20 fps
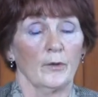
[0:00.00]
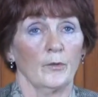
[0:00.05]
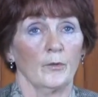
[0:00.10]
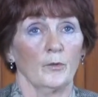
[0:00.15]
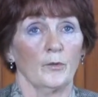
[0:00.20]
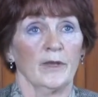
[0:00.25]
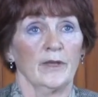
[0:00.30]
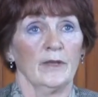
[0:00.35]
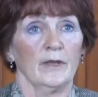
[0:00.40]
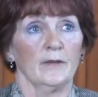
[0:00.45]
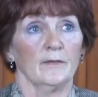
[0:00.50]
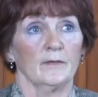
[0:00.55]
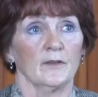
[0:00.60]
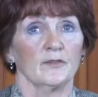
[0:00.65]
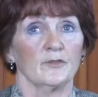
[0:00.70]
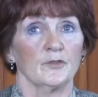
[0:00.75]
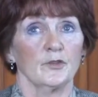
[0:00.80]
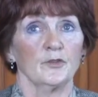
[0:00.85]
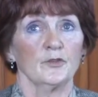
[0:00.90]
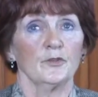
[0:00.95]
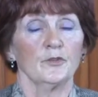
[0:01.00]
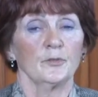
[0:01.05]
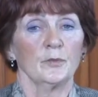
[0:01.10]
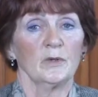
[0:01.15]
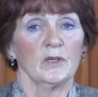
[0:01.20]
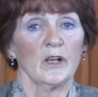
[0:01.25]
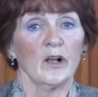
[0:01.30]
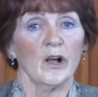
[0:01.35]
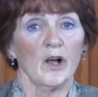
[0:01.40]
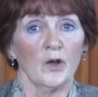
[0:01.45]
We, the students
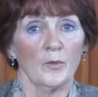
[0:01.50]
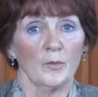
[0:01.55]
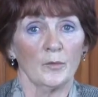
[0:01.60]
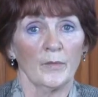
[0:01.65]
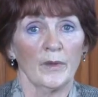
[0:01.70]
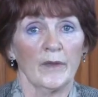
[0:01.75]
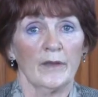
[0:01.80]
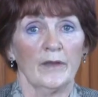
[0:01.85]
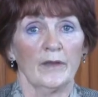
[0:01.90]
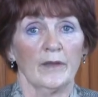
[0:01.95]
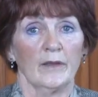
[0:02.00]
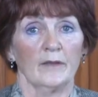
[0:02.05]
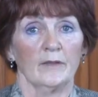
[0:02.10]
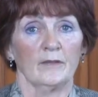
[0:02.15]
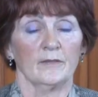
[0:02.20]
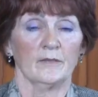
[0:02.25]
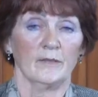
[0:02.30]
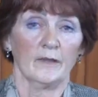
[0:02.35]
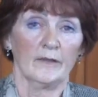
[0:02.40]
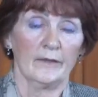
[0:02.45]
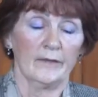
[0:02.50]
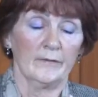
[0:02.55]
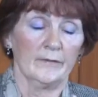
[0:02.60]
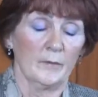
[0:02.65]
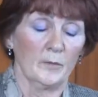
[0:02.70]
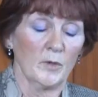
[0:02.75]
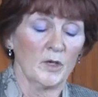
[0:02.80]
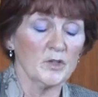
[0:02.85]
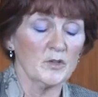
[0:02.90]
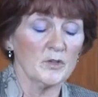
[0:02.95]
will come the,
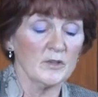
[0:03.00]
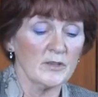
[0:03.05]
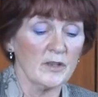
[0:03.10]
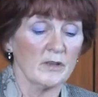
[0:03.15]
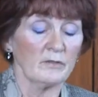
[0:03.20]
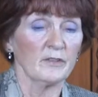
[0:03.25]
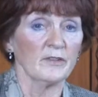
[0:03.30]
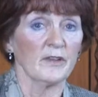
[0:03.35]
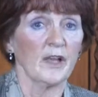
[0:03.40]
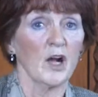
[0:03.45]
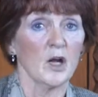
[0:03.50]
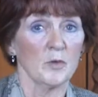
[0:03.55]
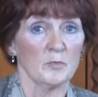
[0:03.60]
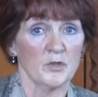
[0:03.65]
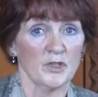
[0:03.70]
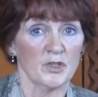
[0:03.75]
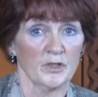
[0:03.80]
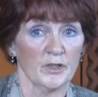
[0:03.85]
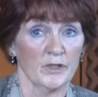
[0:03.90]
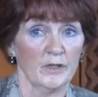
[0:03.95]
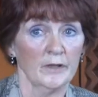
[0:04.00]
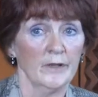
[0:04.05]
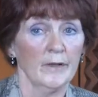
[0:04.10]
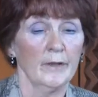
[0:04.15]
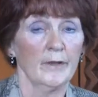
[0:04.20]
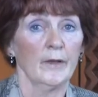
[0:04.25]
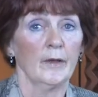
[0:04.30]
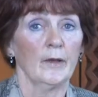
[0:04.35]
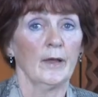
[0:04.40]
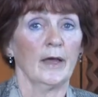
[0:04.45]
the module is obviously optional,
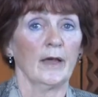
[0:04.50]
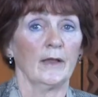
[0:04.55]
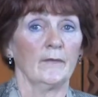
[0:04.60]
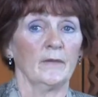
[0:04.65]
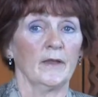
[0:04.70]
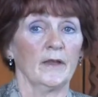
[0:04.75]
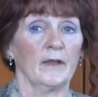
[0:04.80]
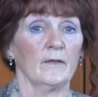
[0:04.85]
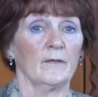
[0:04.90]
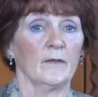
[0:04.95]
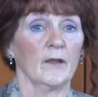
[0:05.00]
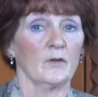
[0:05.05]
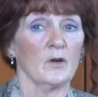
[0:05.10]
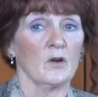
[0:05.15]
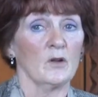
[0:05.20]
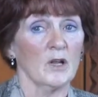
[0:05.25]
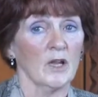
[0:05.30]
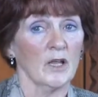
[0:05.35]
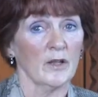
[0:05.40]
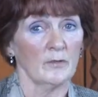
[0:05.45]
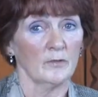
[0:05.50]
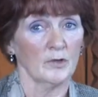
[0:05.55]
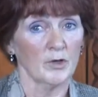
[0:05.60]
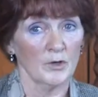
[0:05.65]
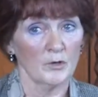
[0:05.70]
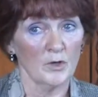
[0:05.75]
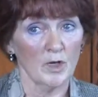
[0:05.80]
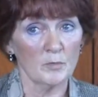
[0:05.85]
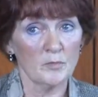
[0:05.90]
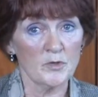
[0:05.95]
and they, there are a lot of
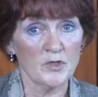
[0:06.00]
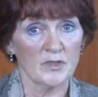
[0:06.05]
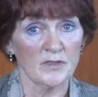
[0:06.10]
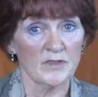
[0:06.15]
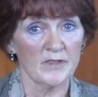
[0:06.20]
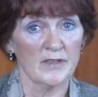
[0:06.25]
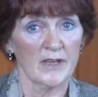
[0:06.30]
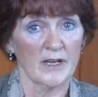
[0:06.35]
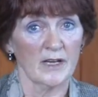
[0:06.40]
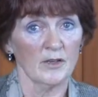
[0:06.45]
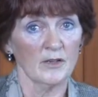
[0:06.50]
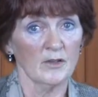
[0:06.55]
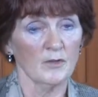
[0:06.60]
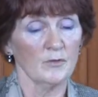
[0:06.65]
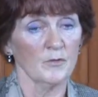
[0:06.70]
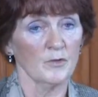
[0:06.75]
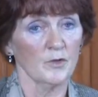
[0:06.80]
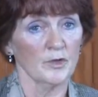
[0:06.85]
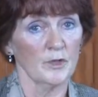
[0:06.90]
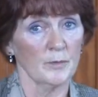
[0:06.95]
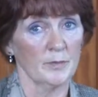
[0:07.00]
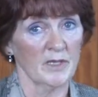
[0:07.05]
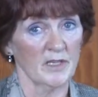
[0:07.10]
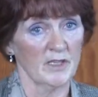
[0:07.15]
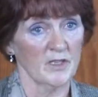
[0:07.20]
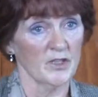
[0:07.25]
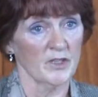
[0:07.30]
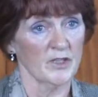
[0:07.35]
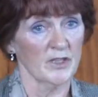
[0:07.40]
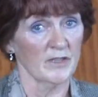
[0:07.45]
other options there for the
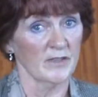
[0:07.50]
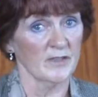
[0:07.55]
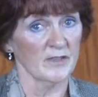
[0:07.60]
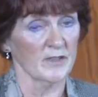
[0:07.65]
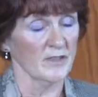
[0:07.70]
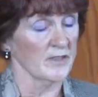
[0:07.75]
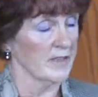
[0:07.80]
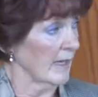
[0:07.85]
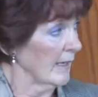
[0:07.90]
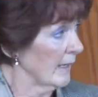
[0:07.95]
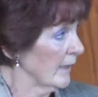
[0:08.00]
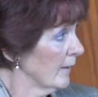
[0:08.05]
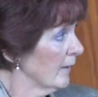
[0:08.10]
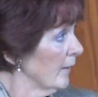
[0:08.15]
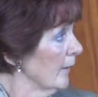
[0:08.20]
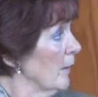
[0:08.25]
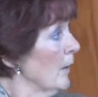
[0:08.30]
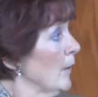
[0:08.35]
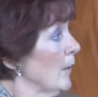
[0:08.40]
PhDs to take,